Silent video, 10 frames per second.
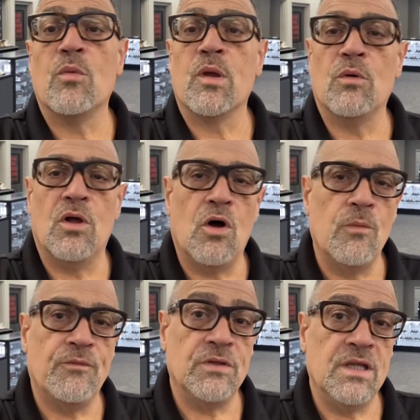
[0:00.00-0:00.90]
we will
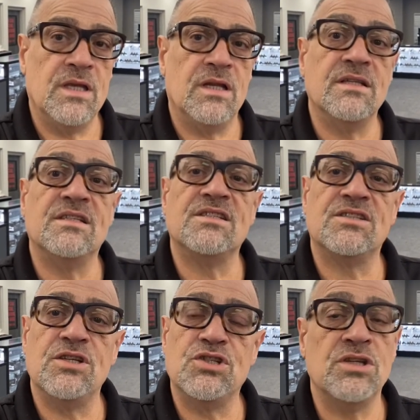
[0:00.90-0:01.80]
hopefully get a
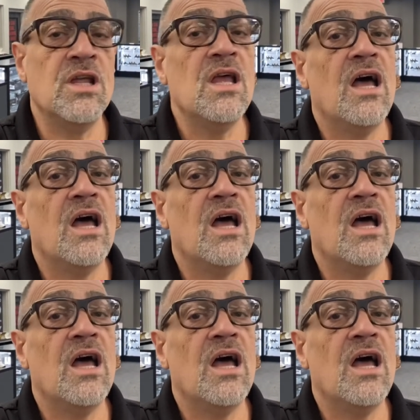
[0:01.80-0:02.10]
decision